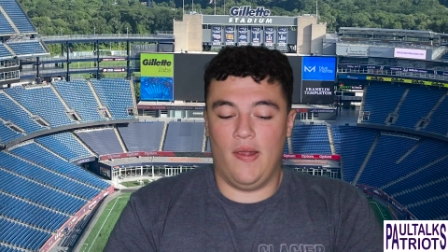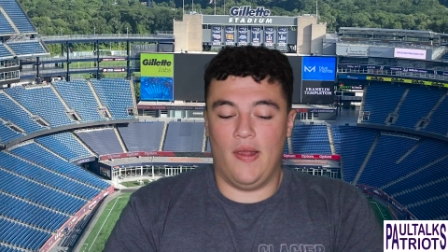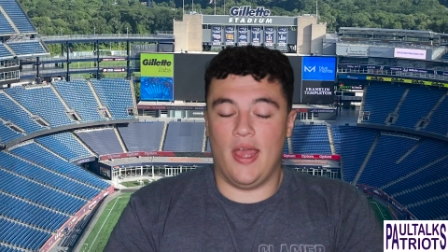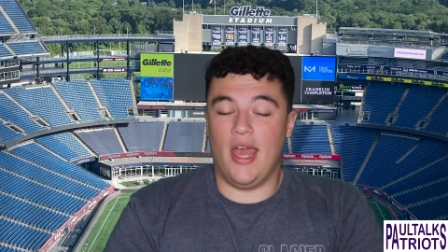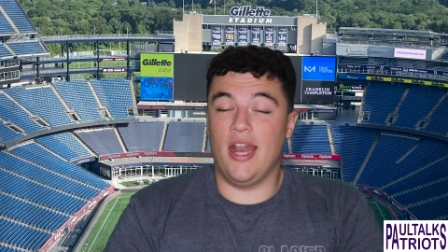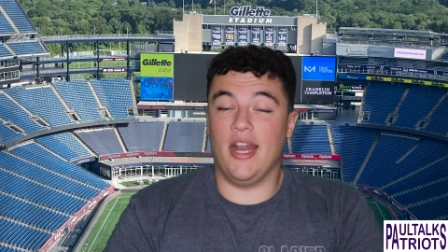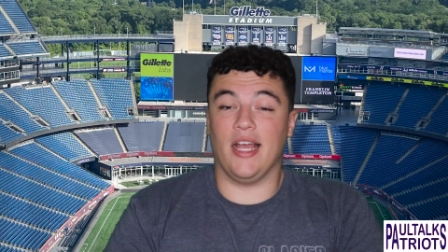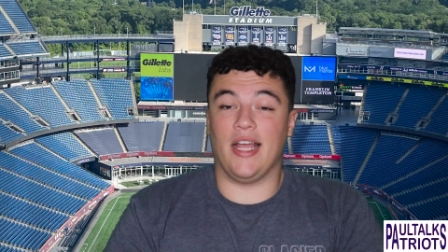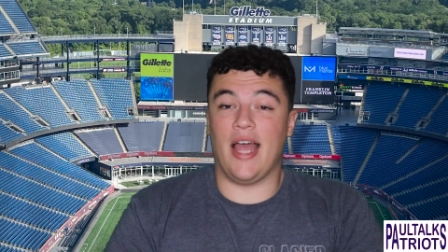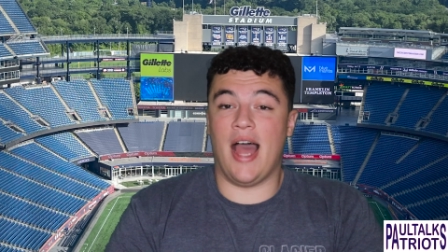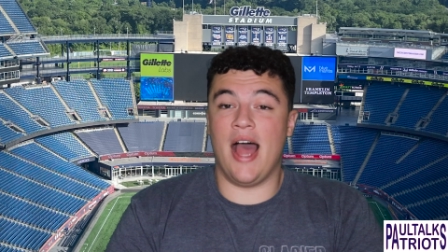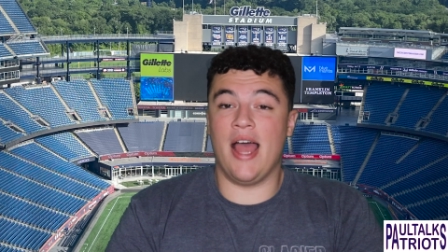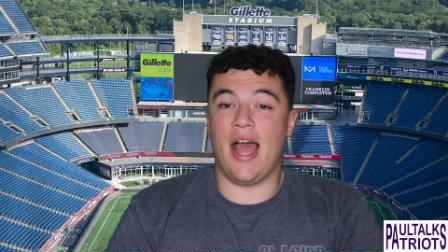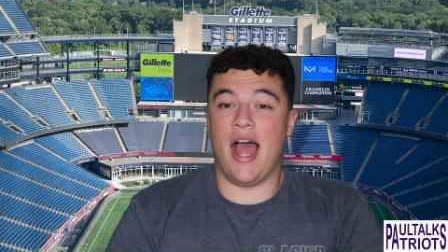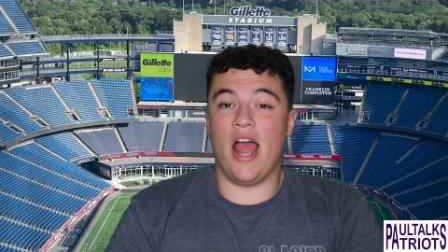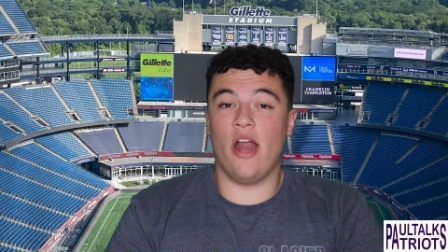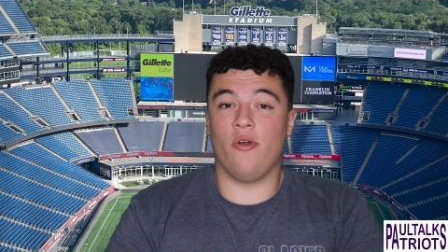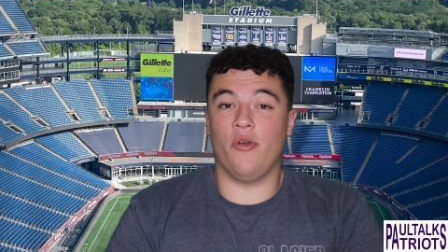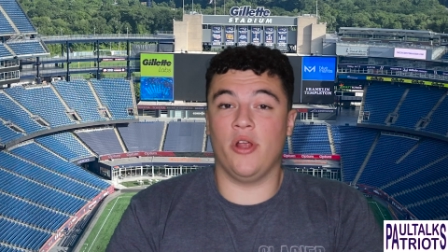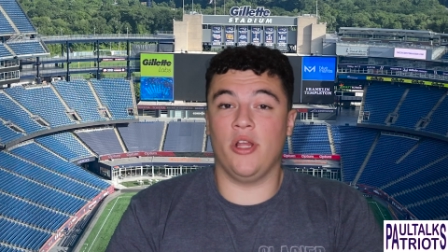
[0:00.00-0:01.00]
And a guy
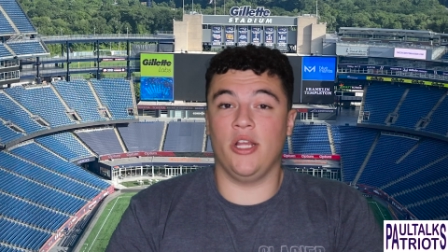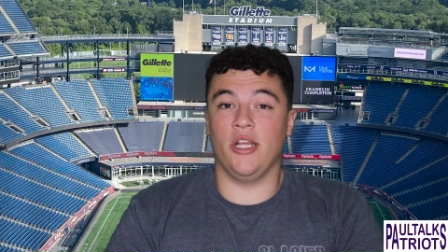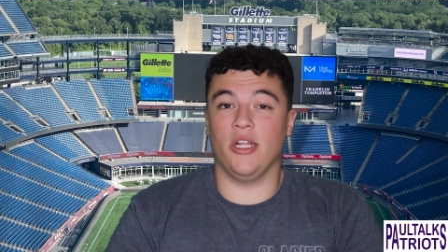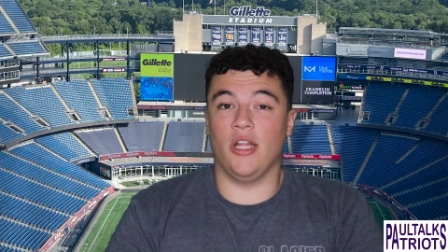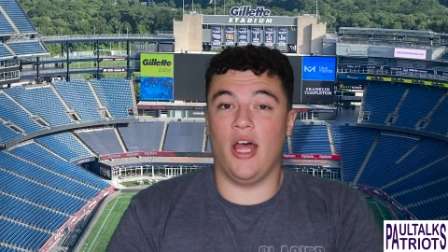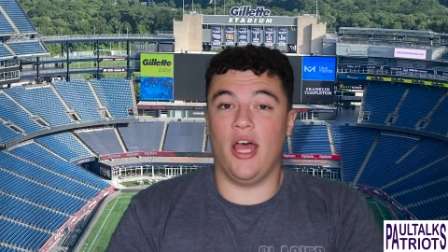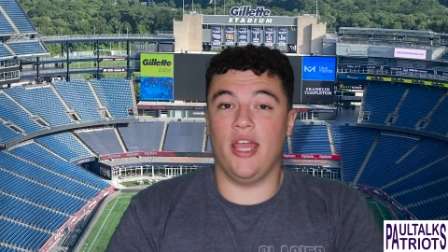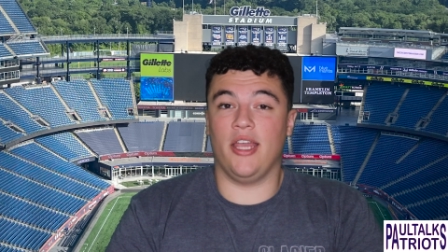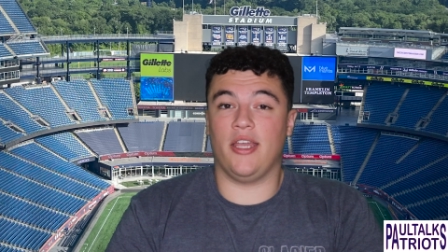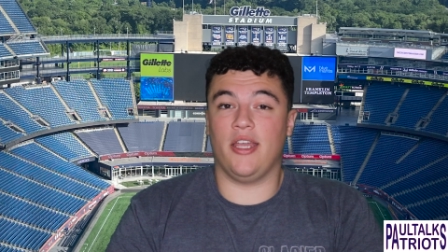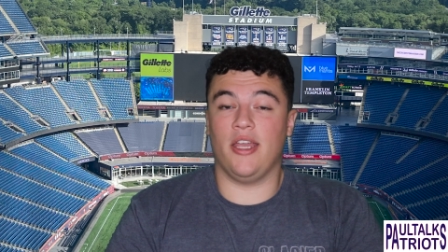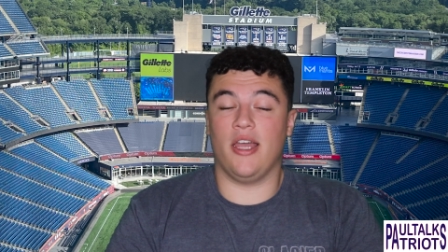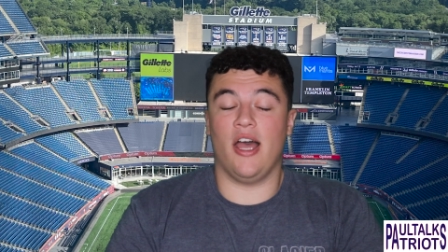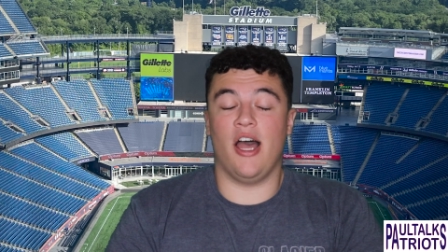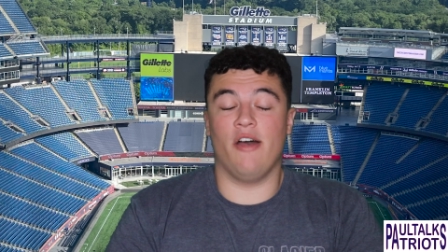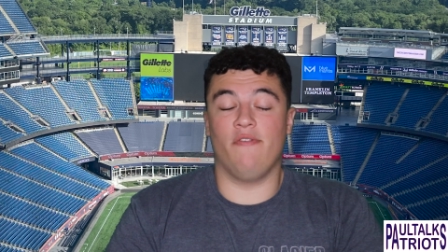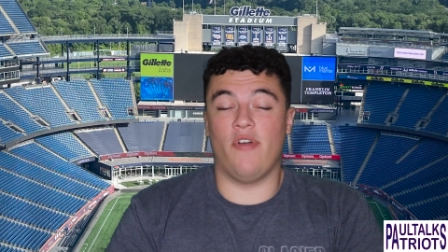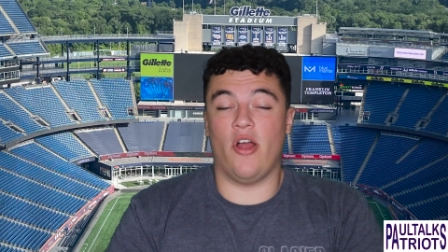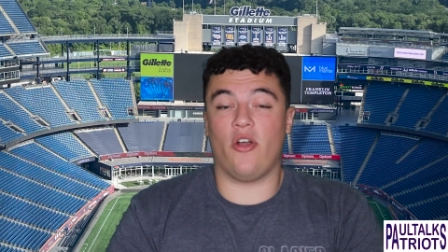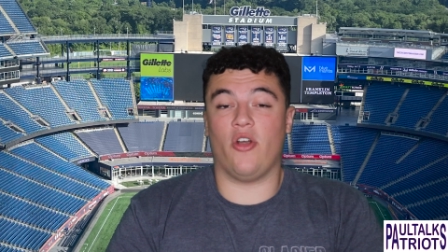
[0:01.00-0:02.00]
I really like,
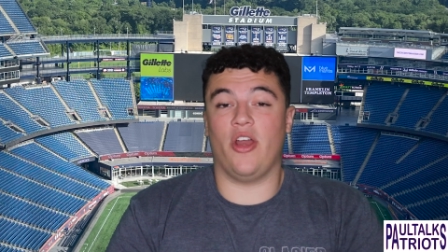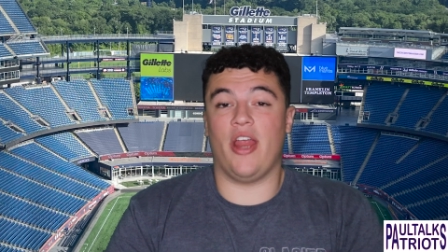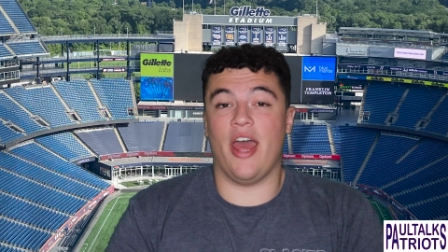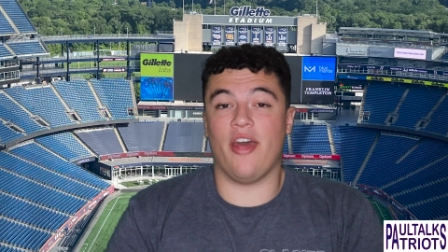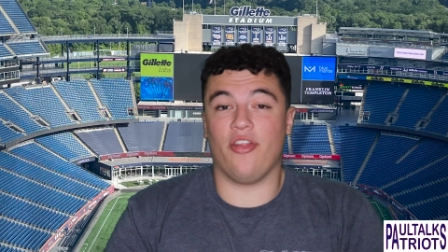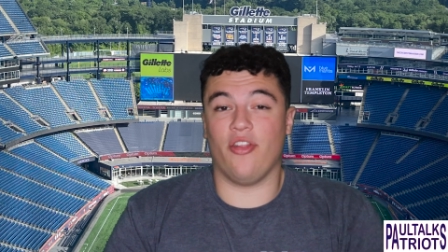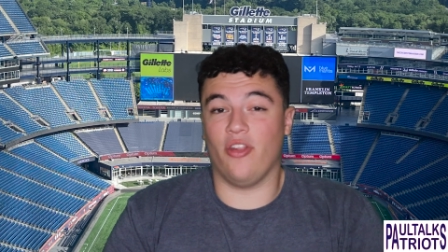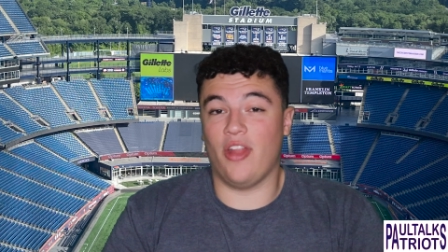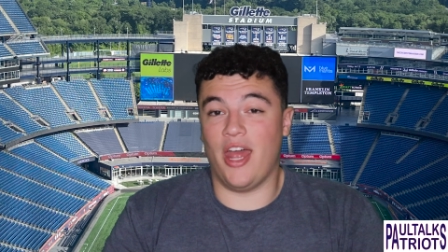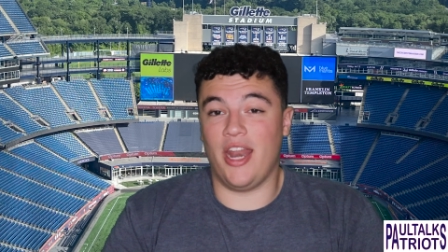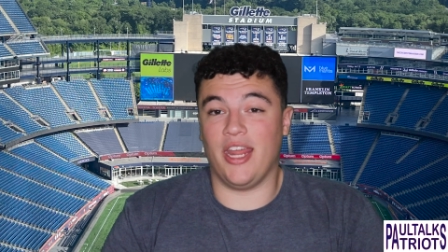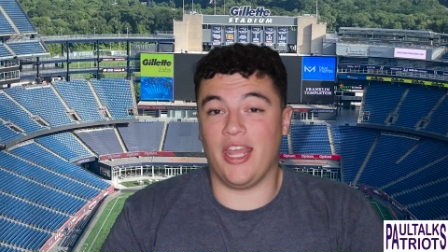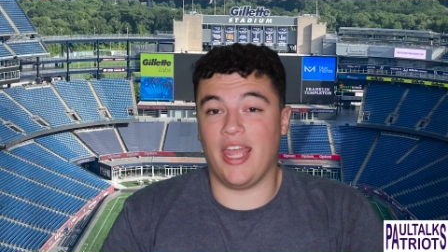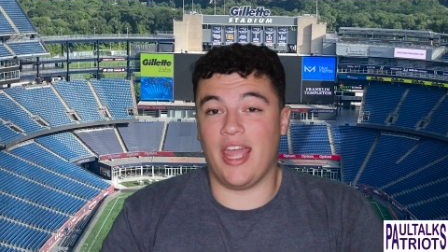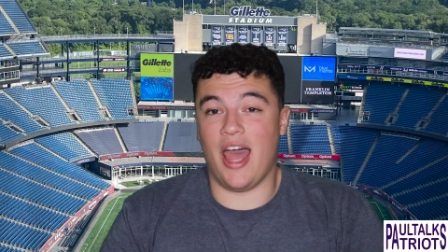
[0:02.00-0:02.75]
a very athletic